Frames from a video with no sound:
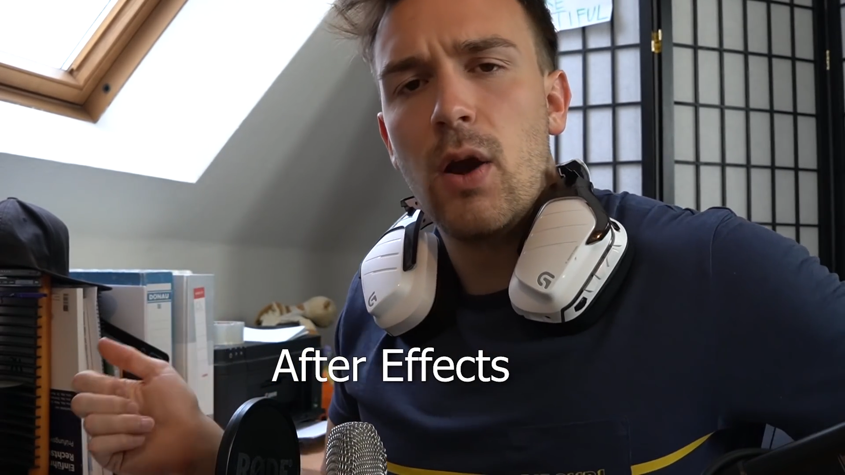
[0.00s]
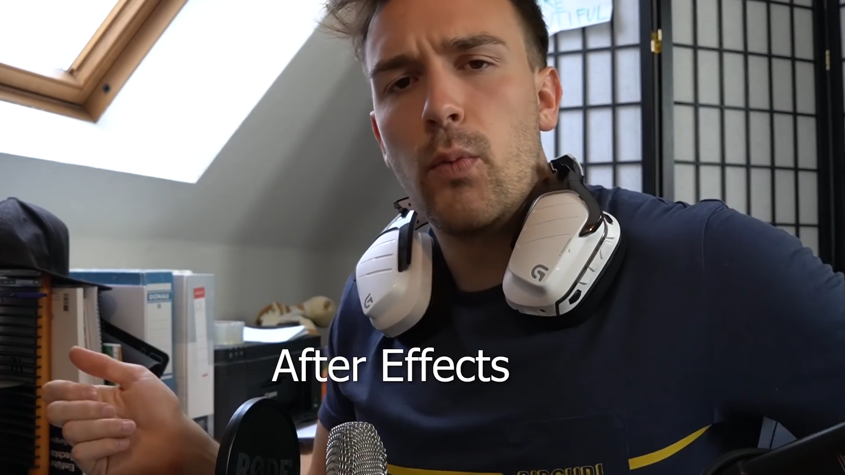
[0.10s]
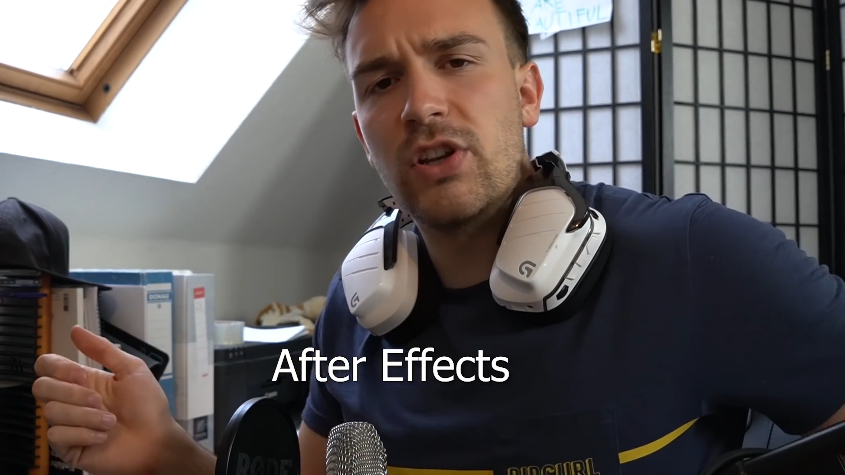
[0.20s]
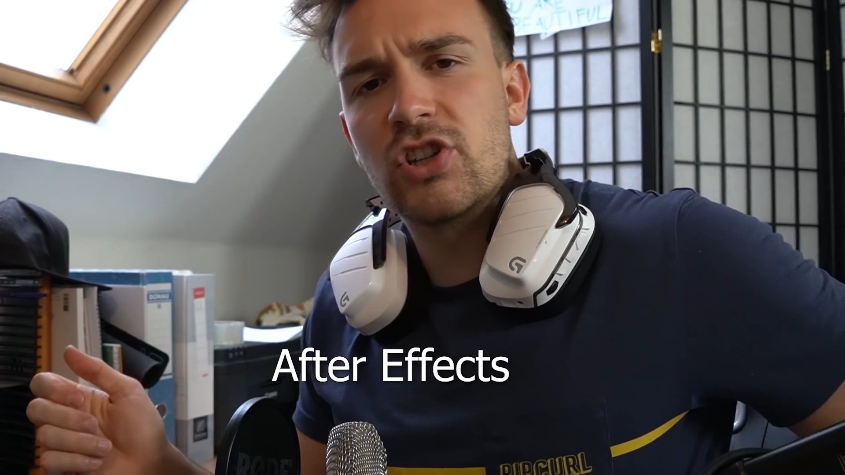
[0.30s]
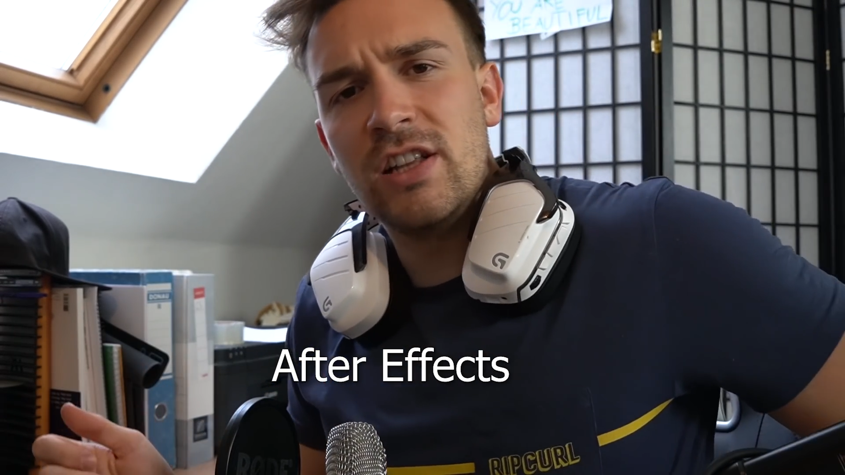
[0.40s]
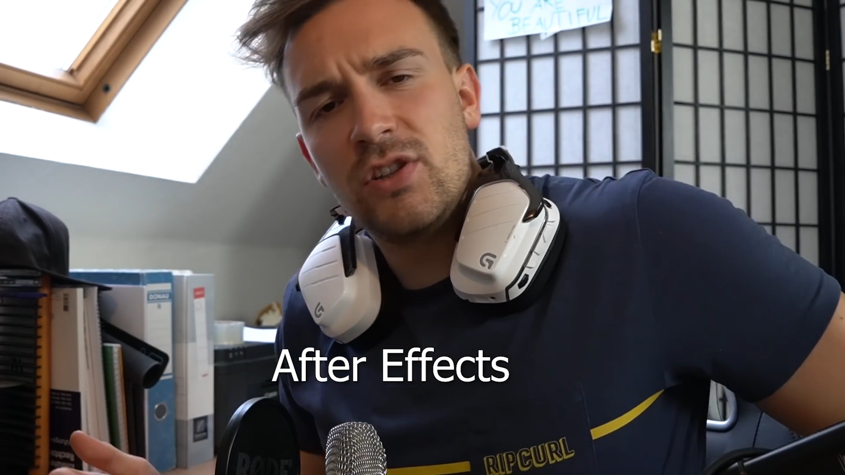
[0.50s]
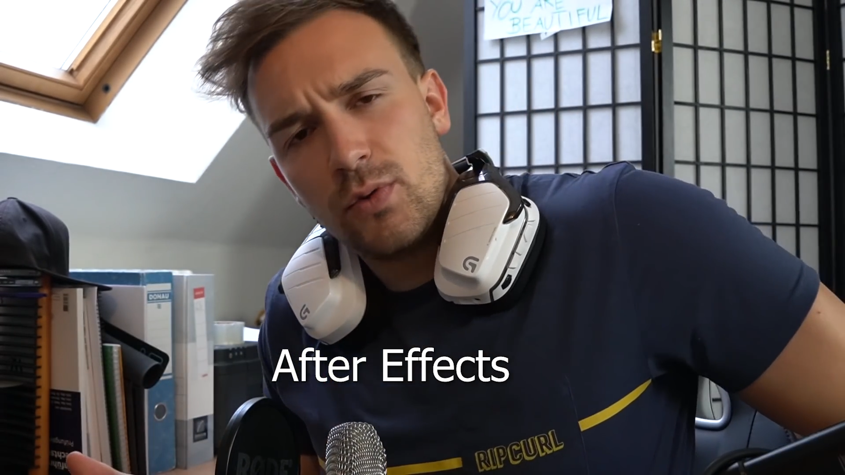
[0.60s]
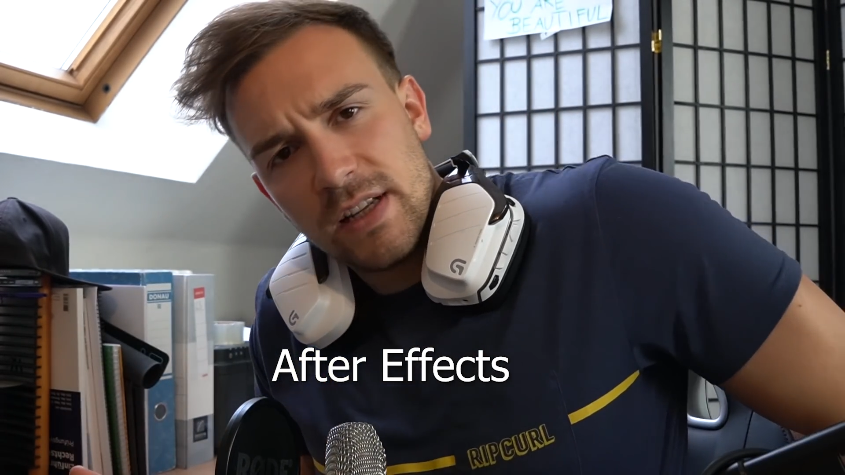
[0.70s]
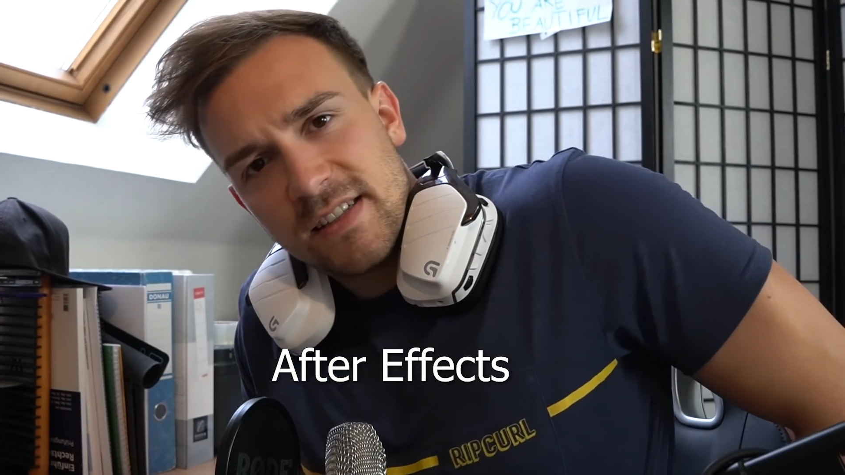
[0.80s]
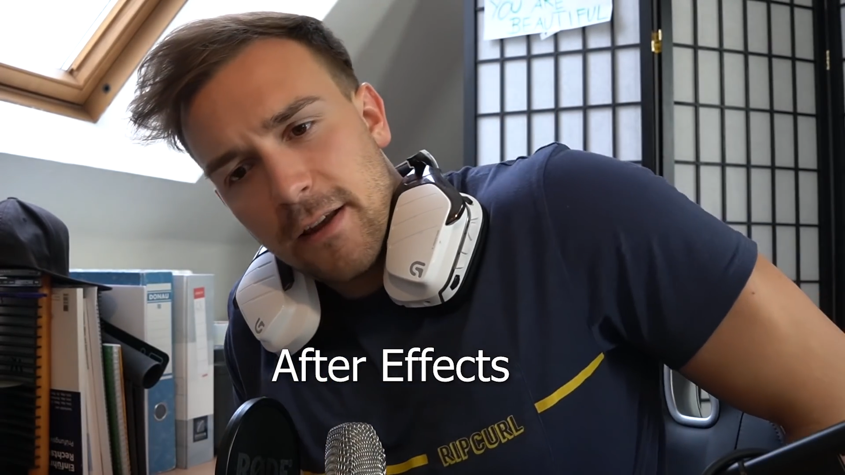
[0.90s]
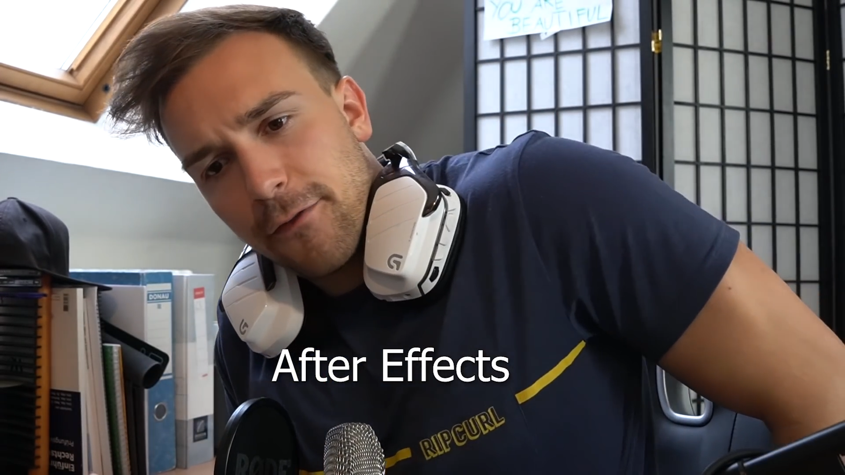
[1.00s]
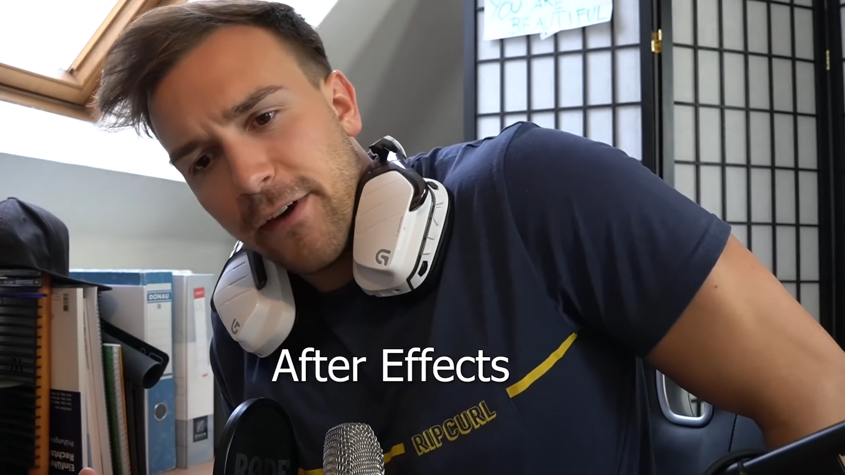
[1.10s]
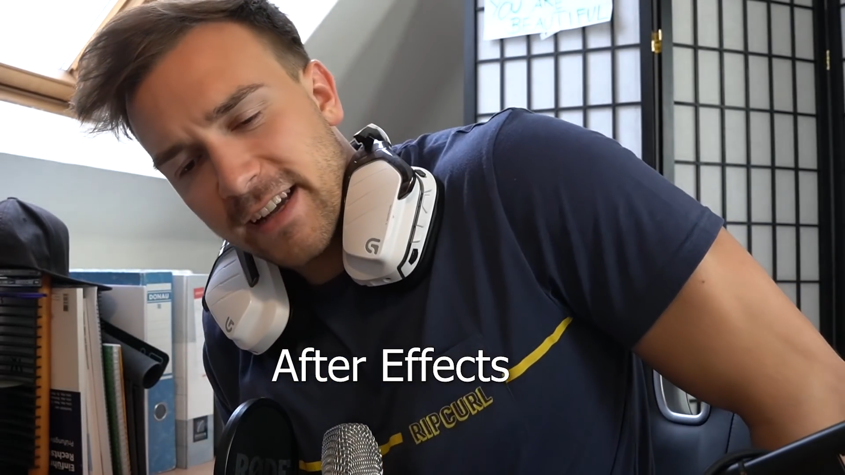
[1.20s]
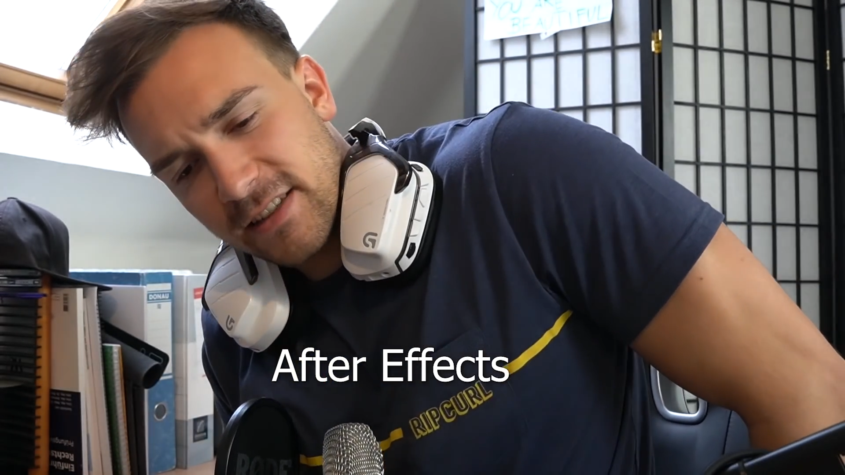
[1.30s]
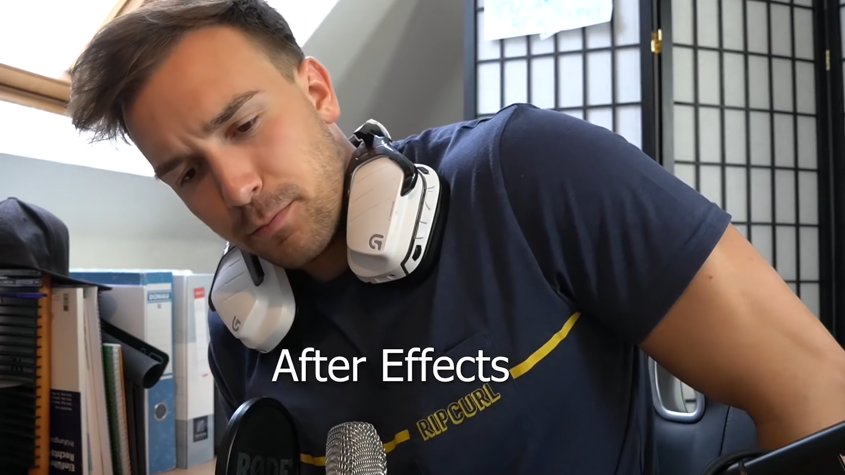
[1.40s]
which can do this
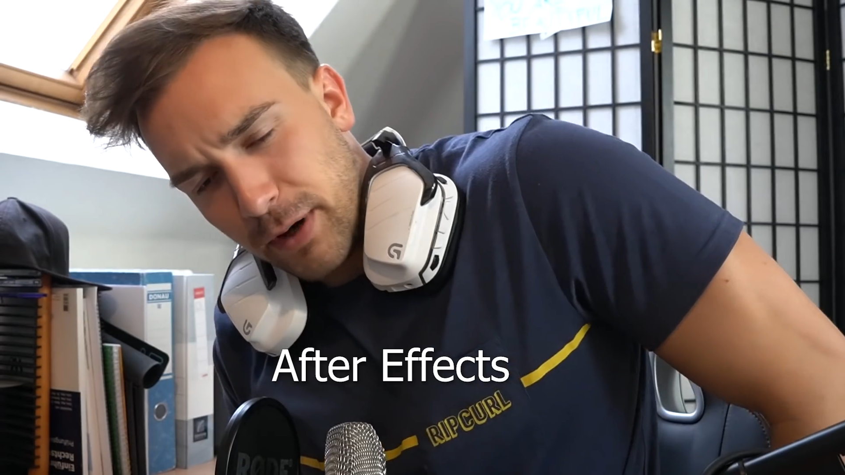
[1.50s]
effect,